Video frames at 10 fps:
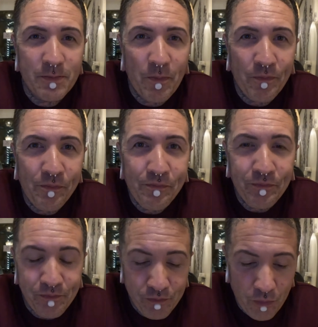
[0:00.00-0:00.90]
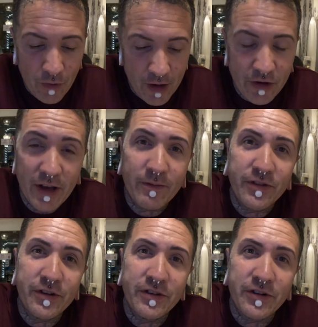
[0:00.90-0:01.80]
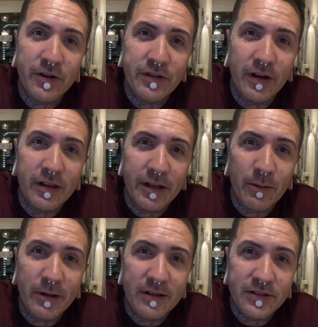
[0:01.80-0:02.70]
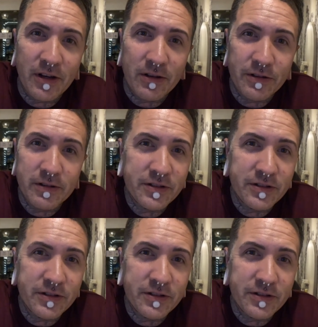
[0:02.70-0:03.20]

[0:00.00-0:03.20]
It gives dessert a little bit of salt,